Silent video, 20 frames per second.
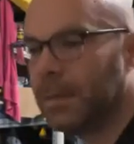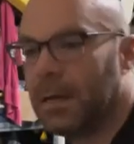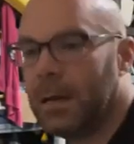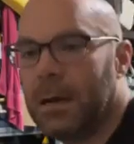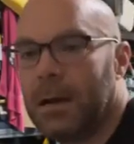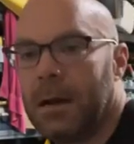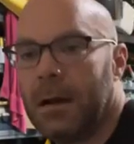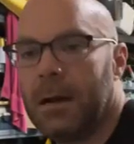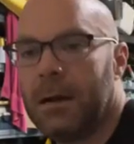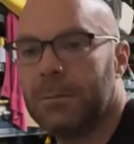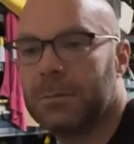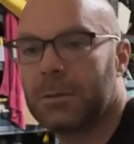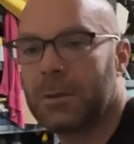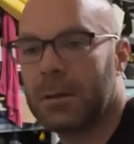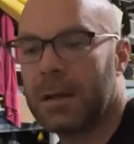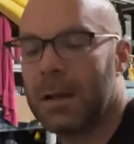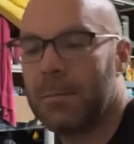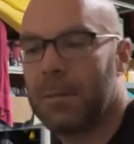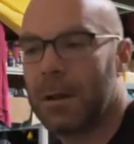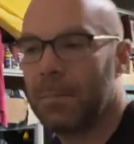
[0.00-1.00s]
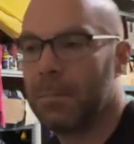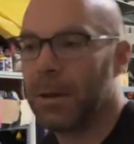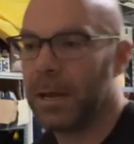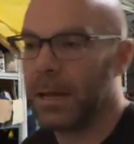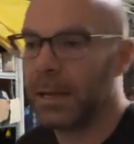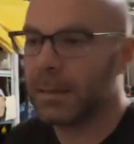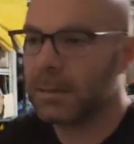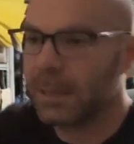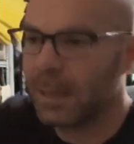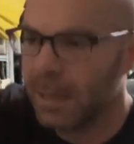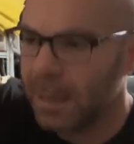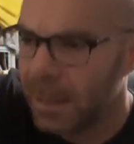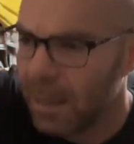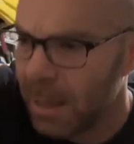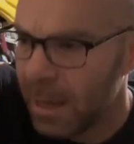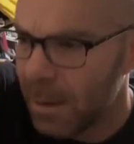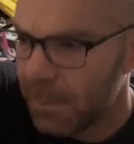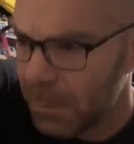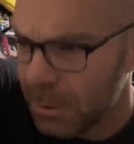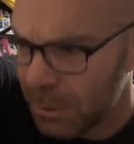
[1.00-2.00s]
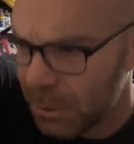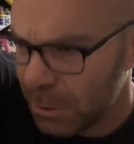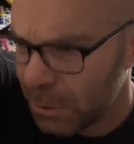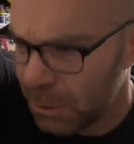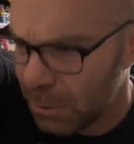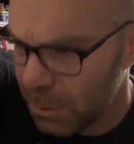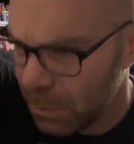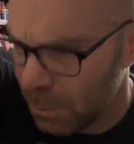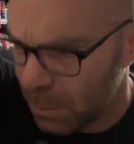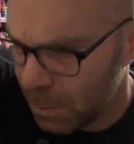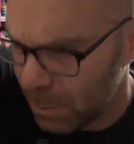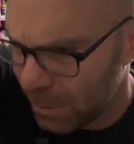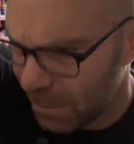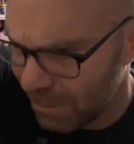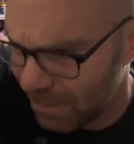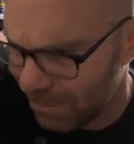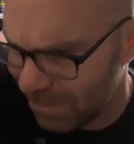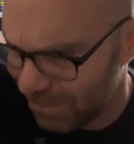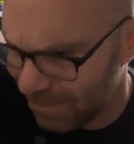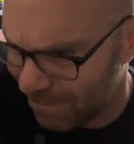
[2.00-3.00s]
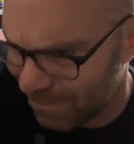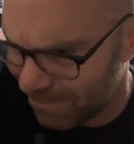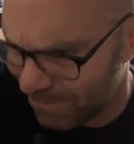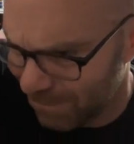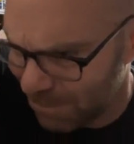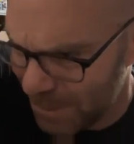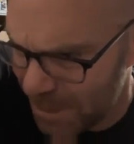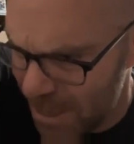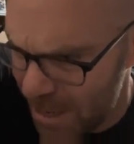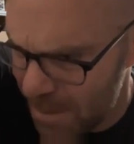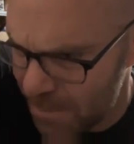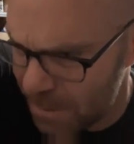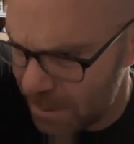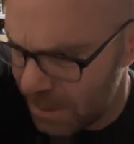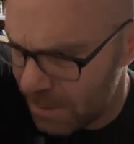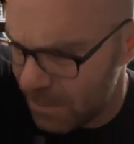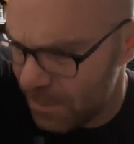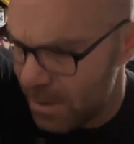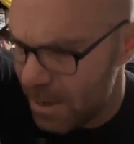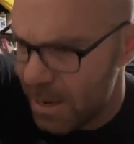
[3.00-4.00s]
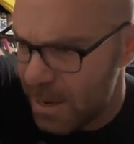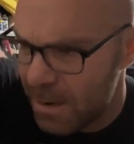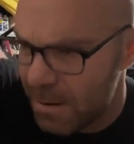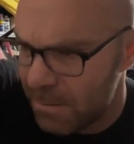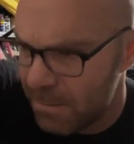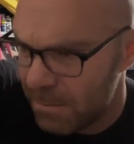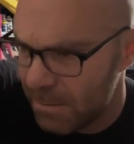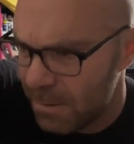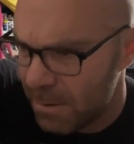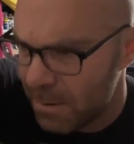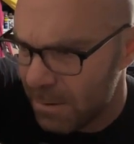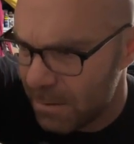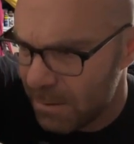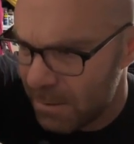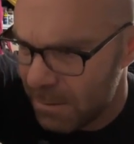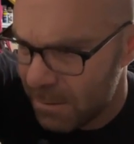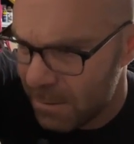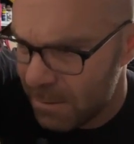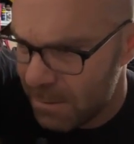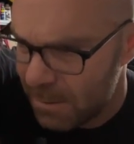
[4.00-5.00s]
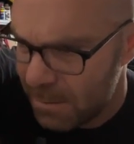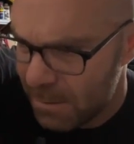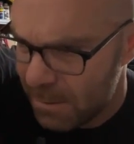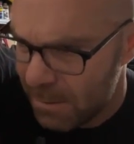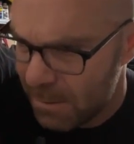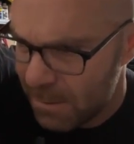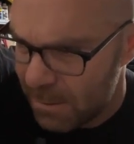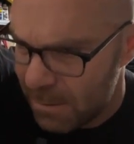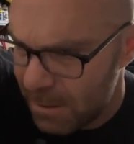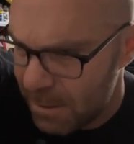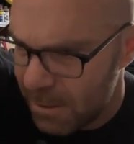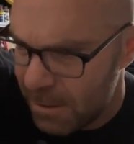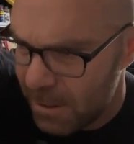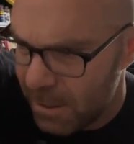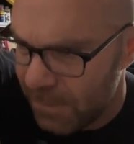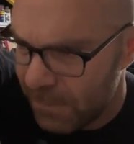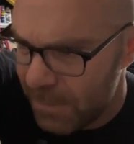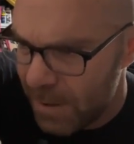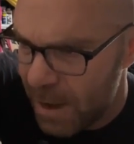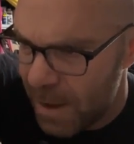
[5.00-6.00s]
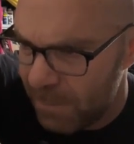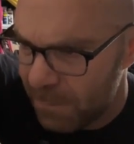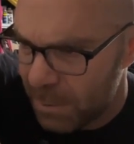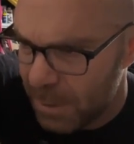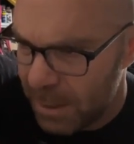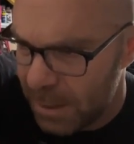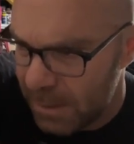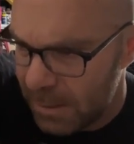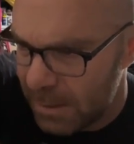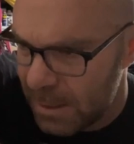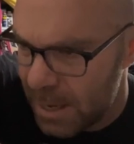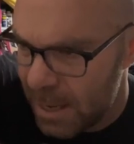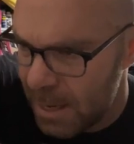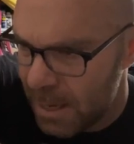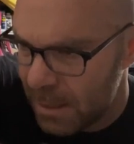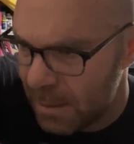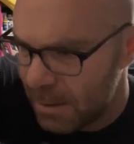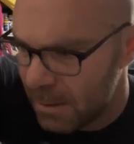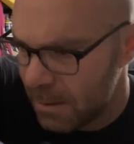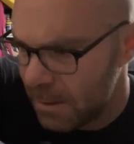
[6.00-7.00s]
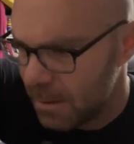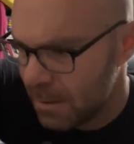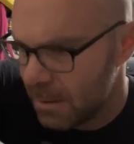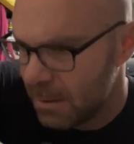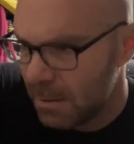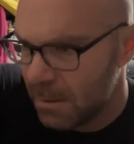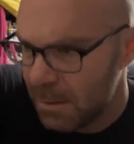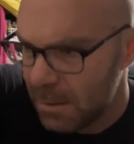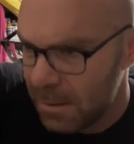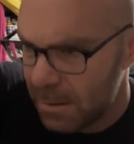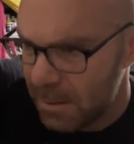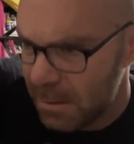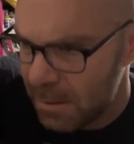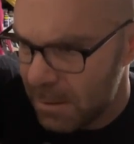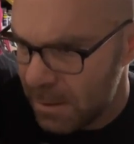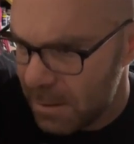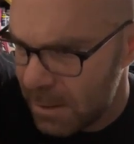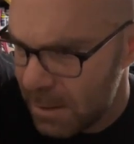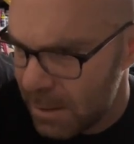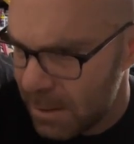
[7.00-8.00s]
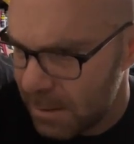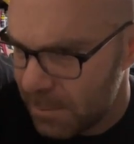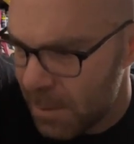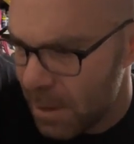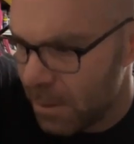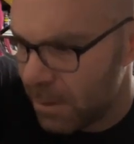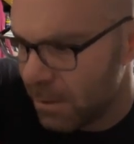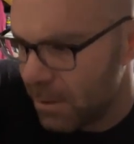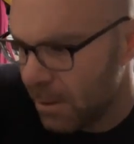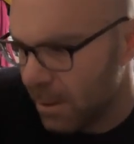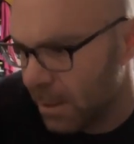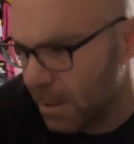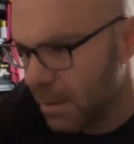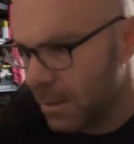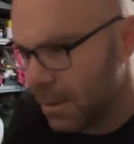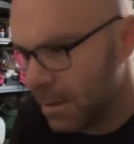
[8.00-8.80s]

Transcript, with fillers: Um, so I got my paint. I'm gonna shoot probably around 35 psi. Uh, about 30